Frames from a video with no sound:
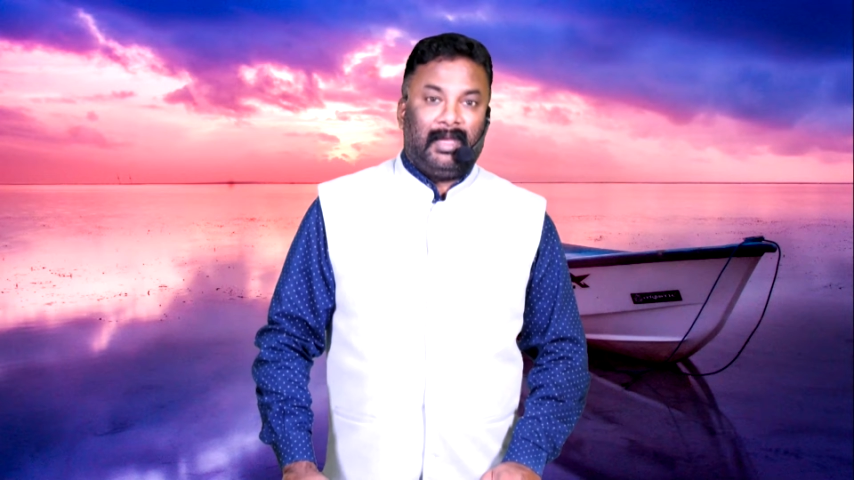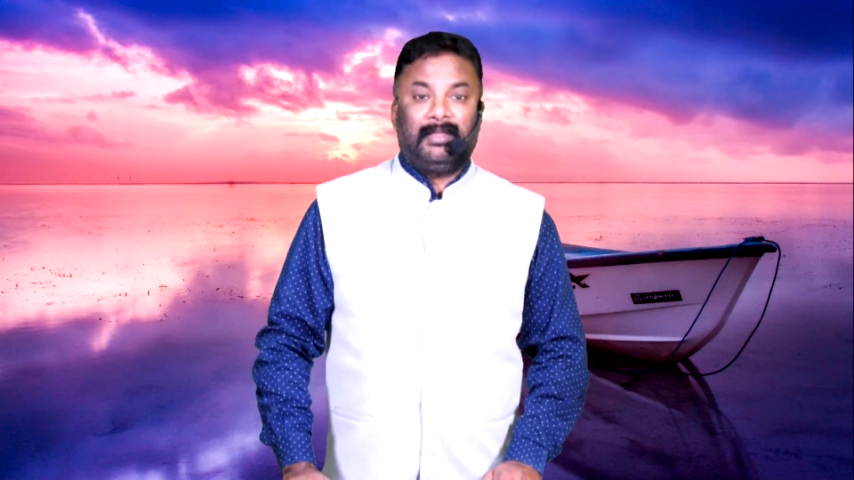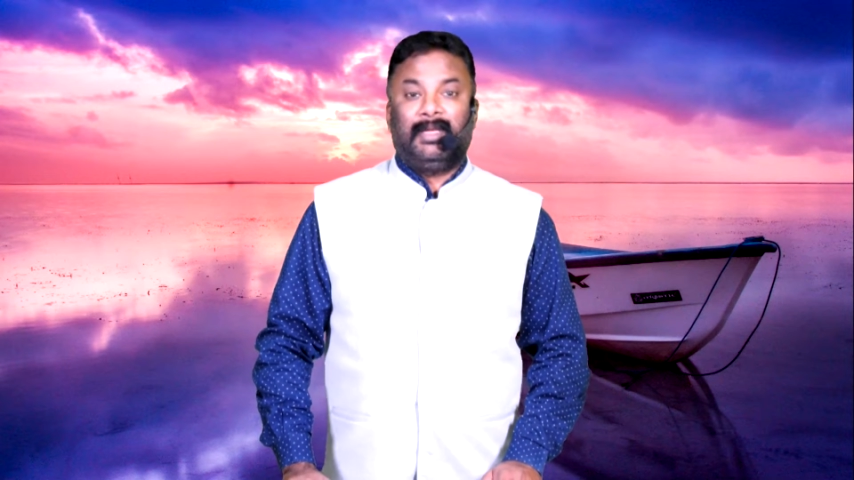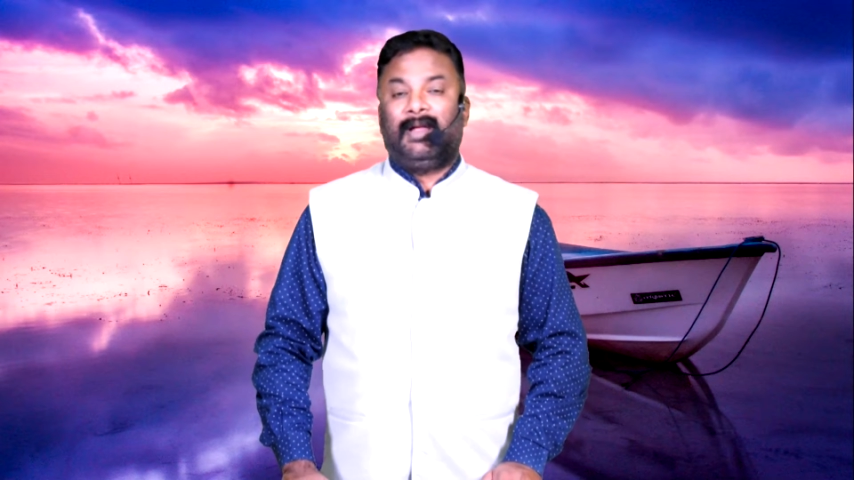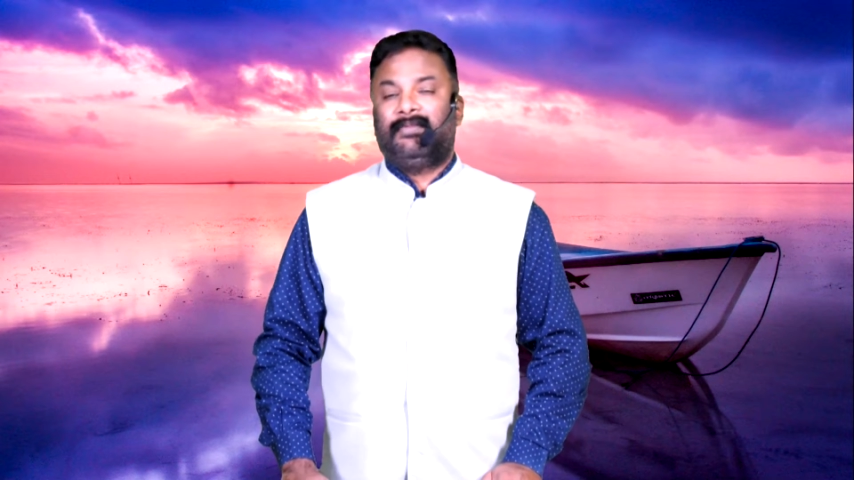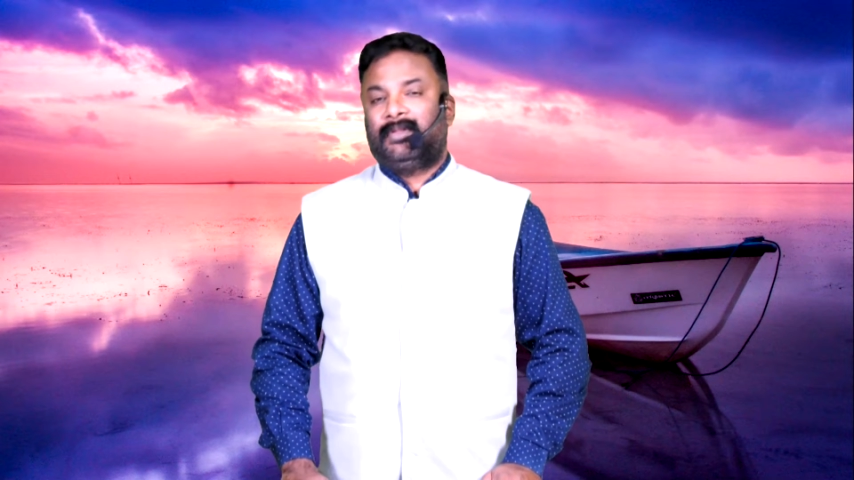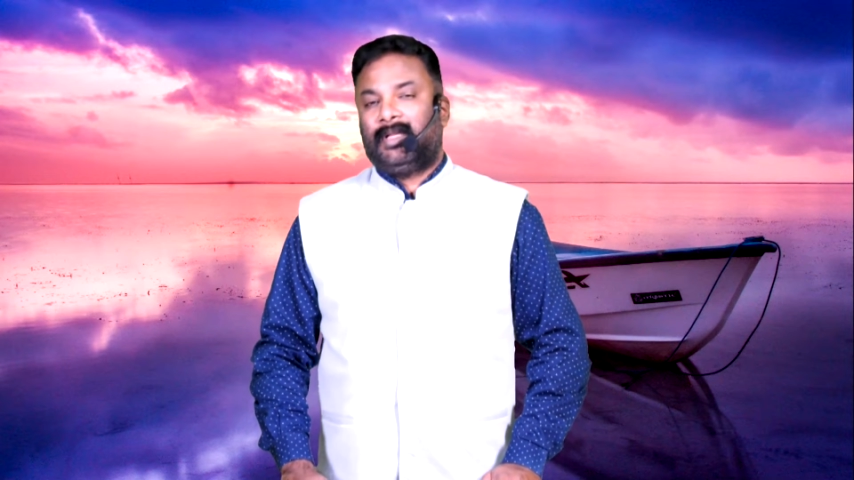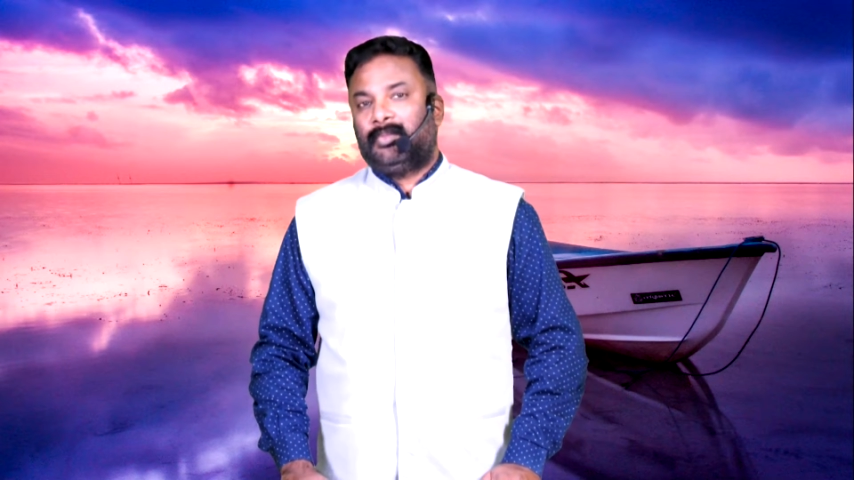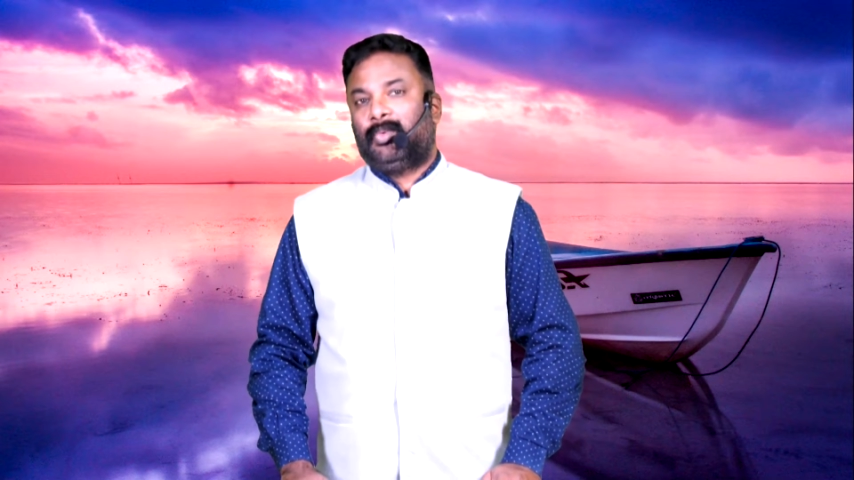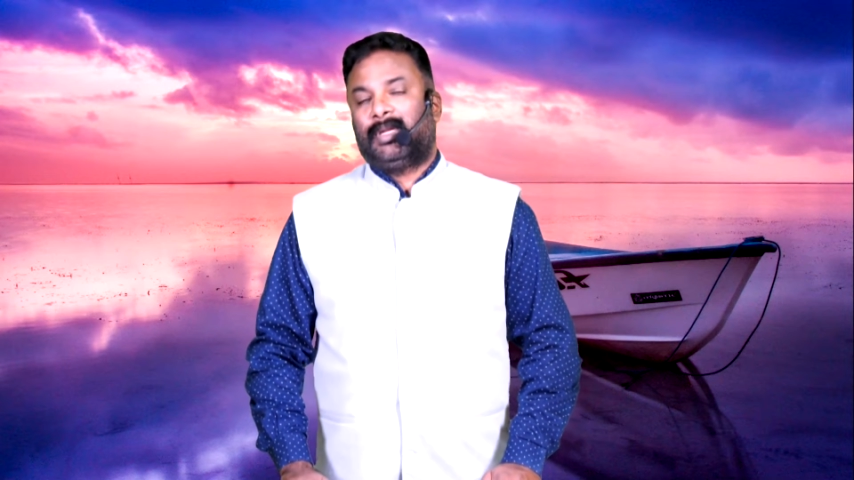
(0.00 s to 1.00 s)
And then after
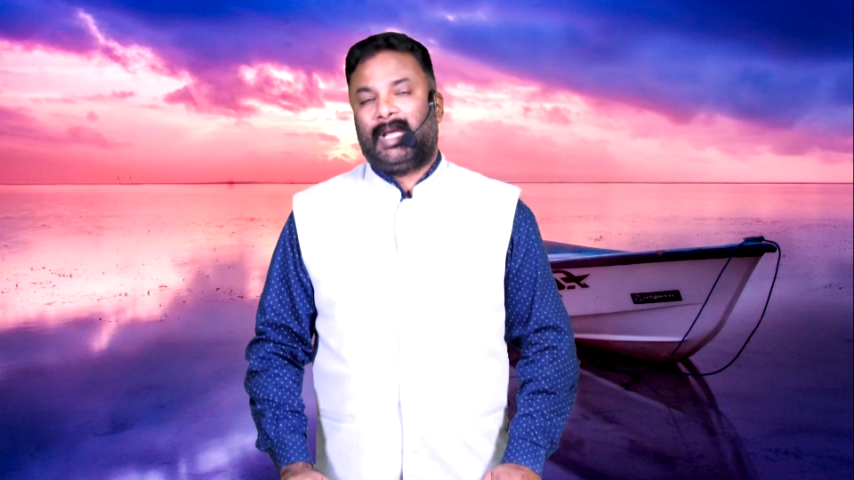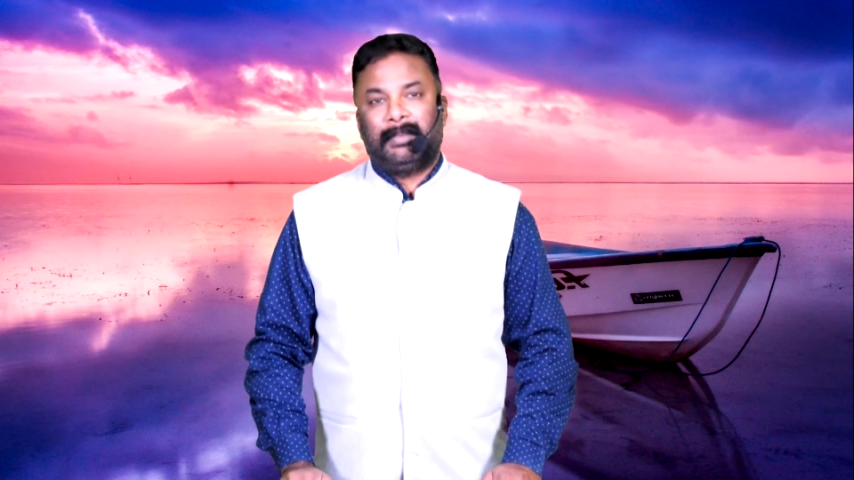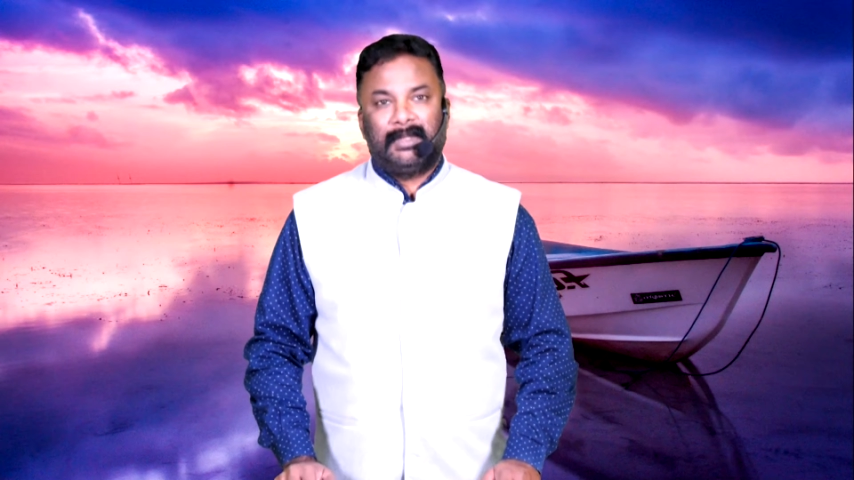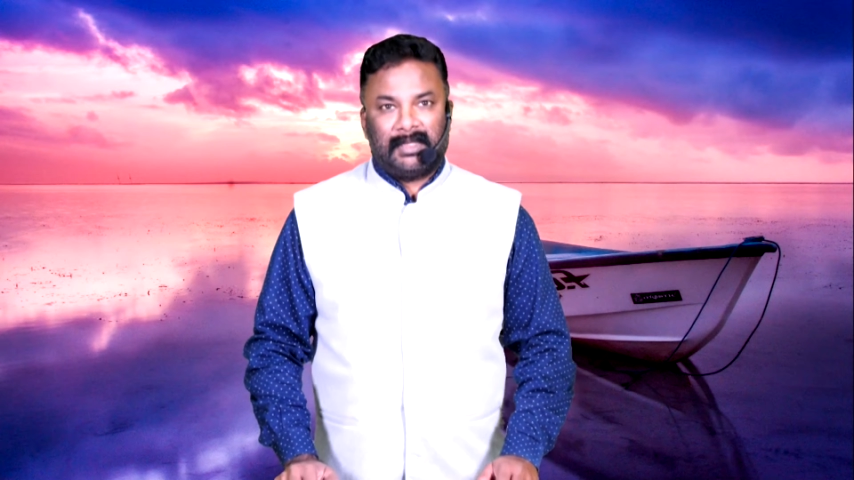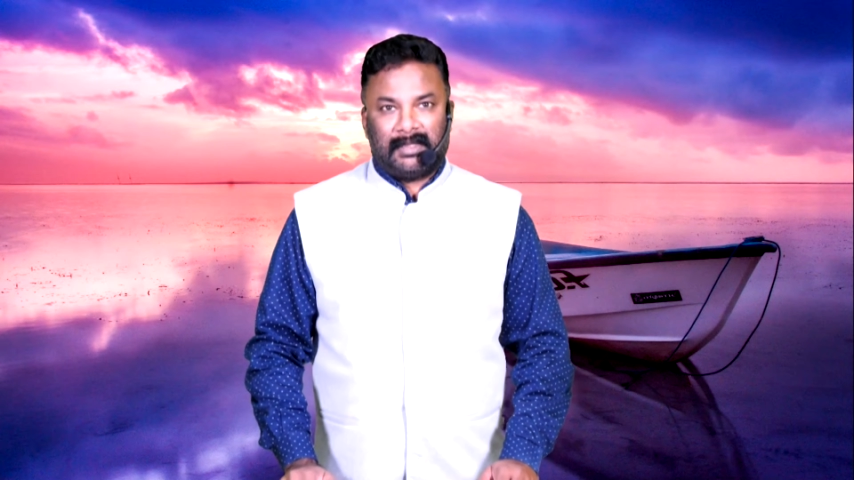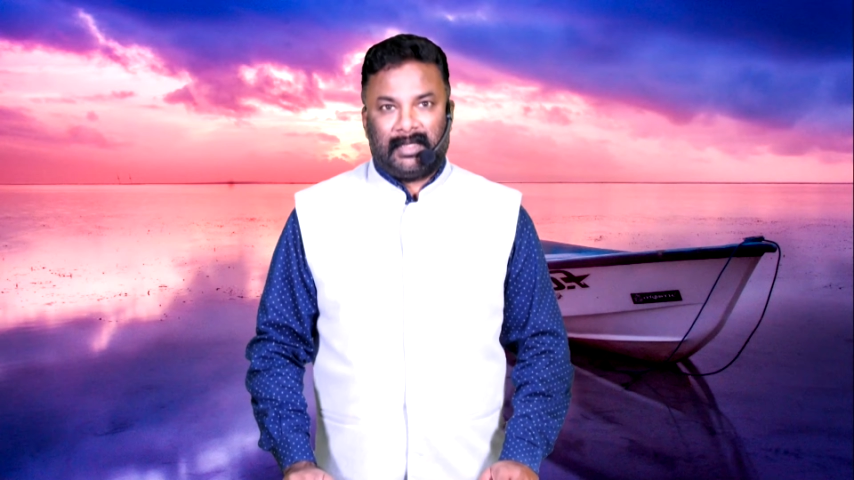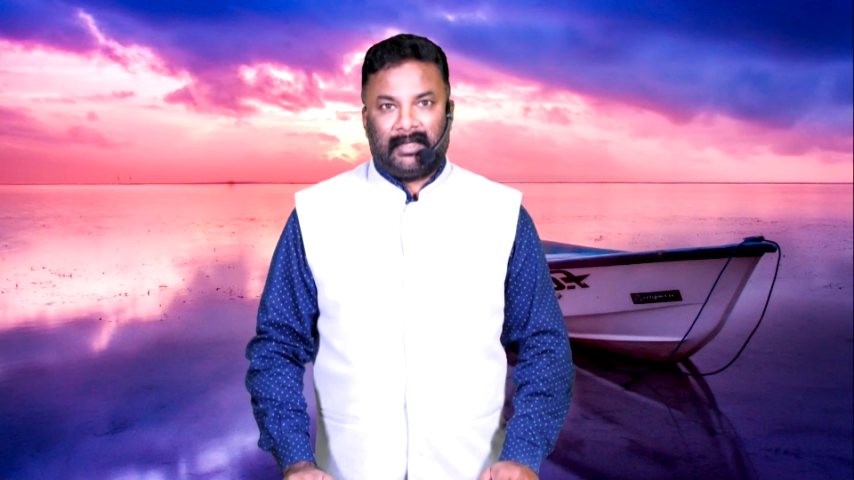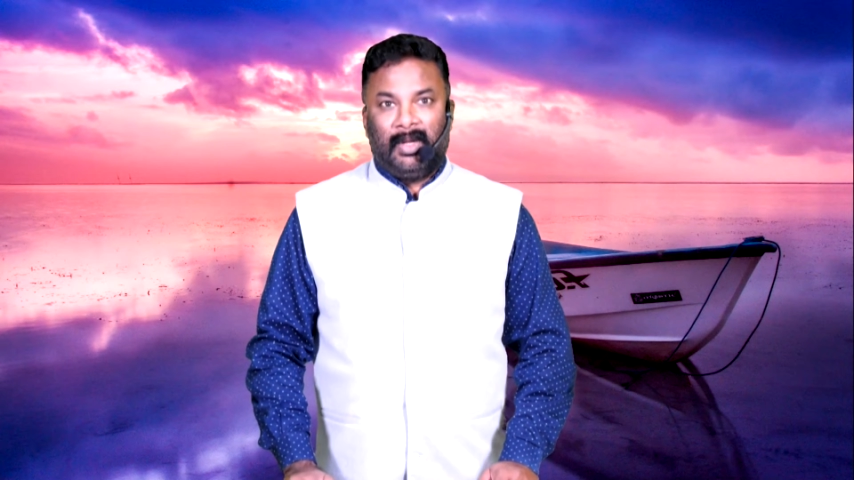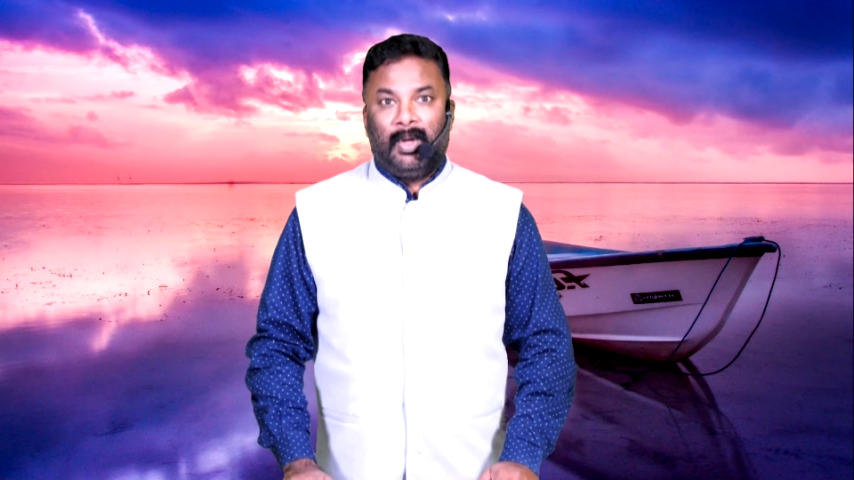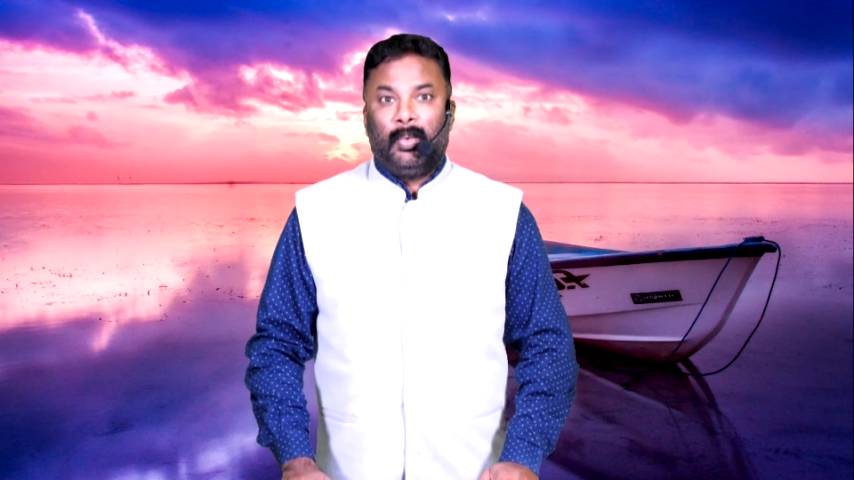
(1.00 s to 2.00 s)
that, what happens is
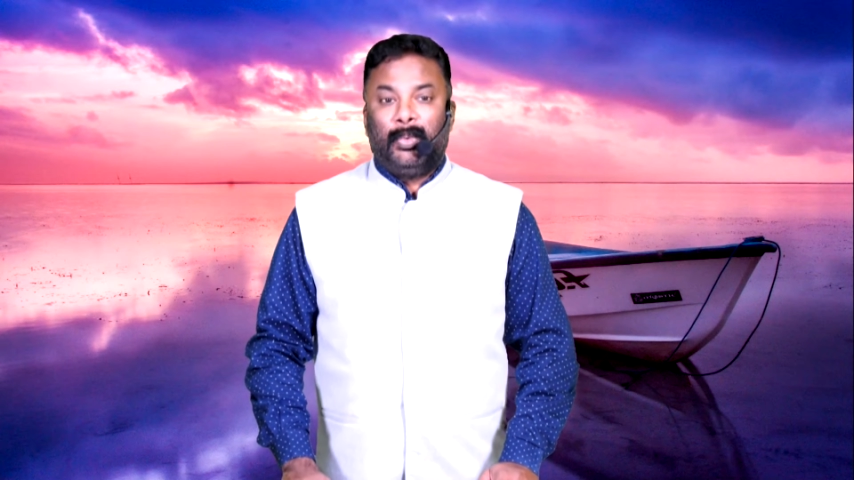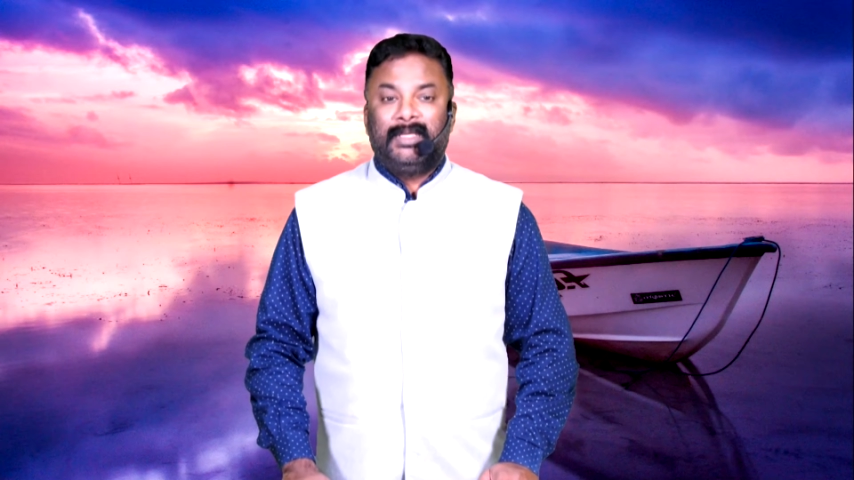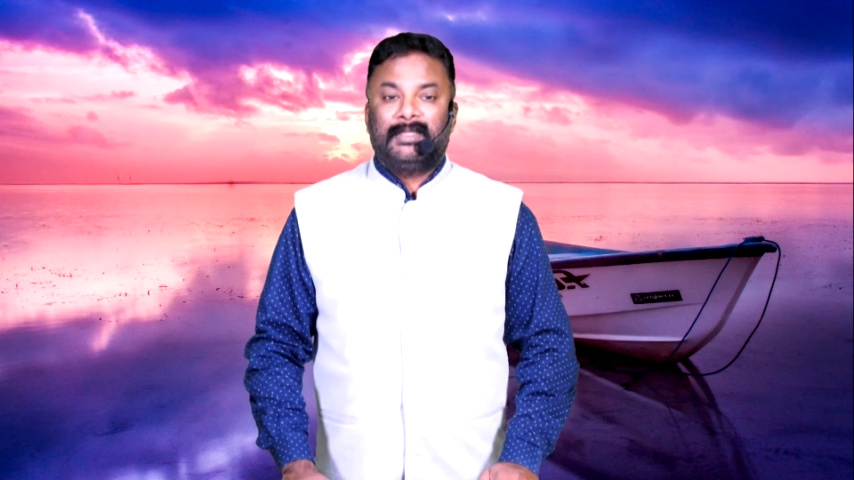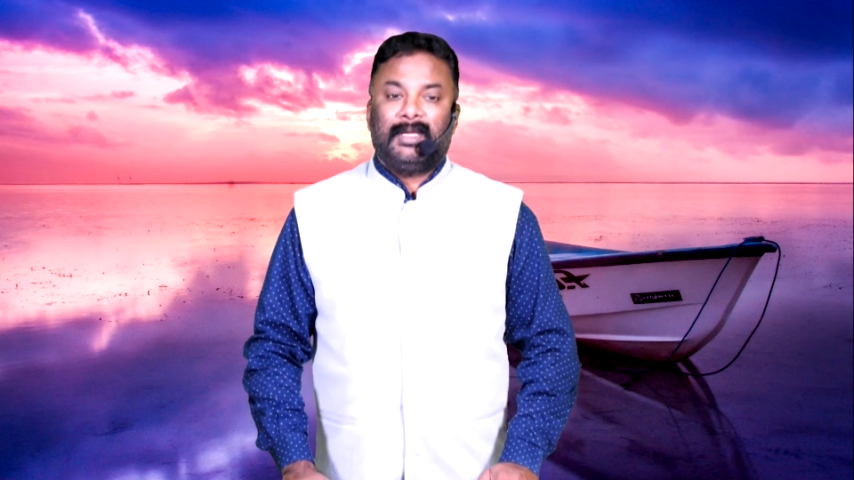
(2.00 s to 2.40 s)
that we